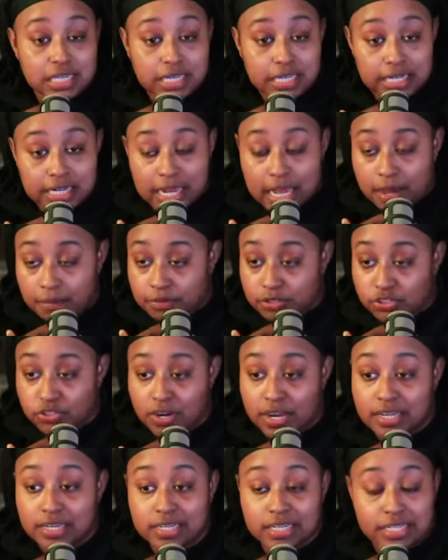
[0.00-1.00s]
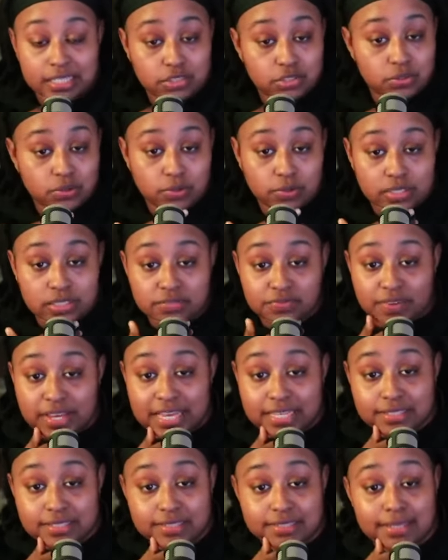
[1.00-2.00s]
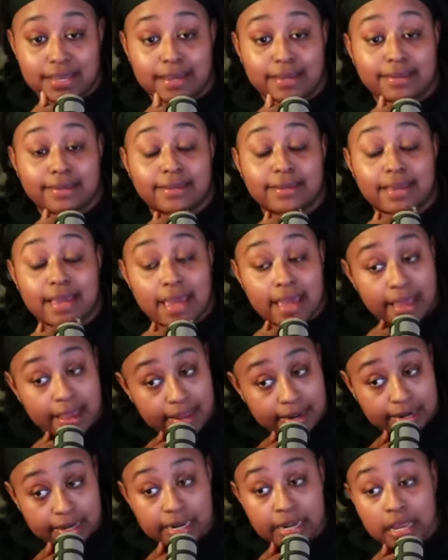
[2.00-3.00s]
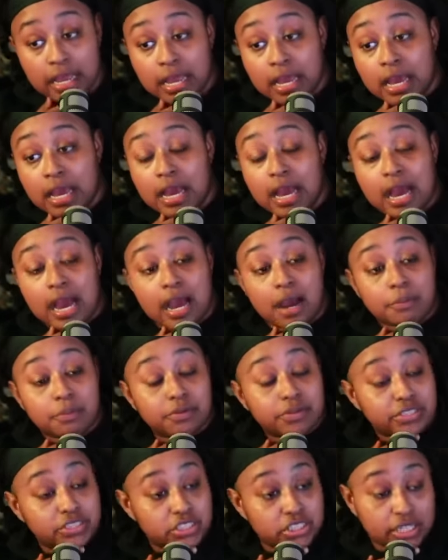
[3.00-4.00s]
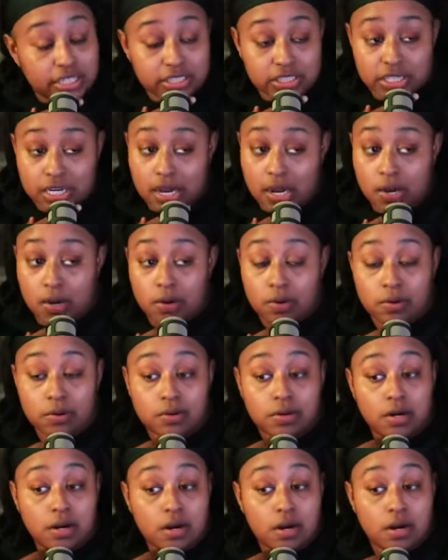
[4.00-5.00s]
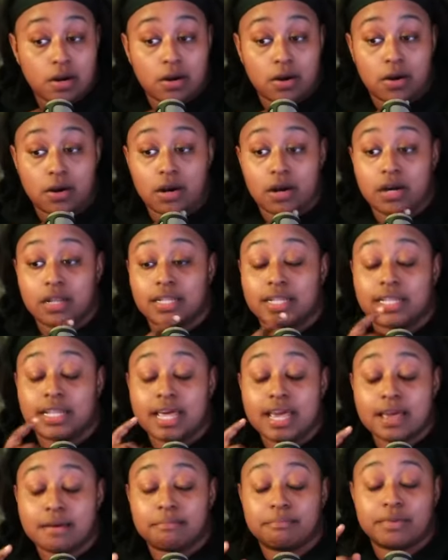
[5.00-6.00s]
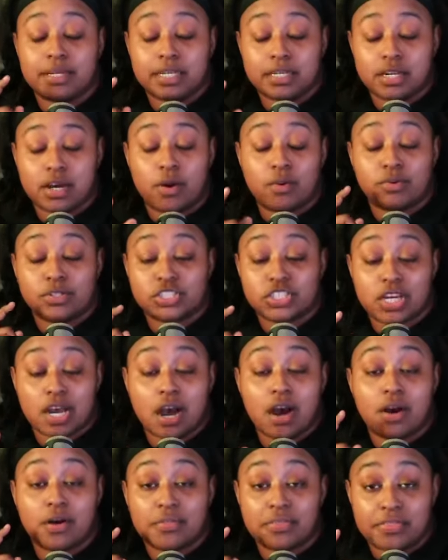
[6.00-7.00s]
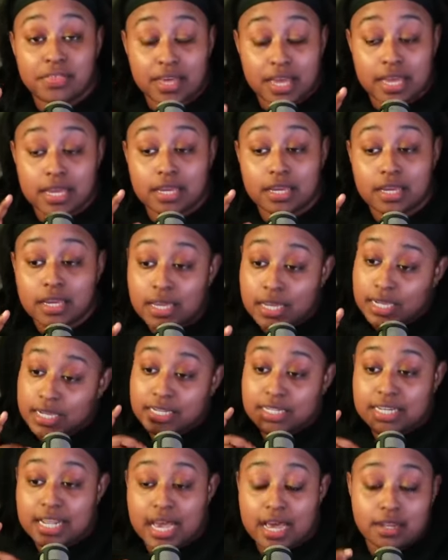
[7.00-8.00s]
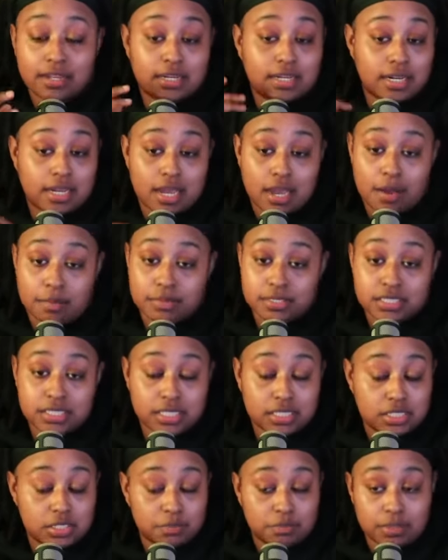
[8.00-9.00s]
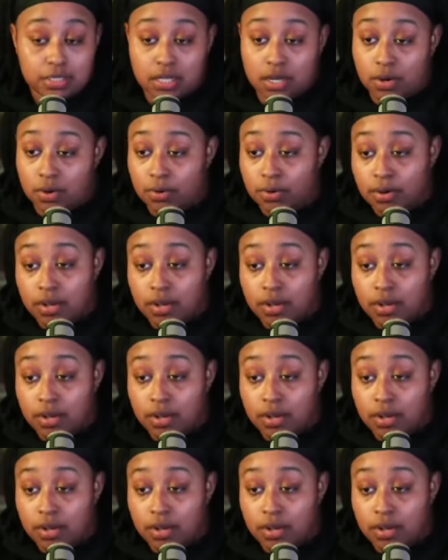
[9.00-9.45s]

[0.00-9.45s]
it. I be trying to get to it as fast as I can. I appreciate y'all. Girl, let me know what y'all think down in the comment section below.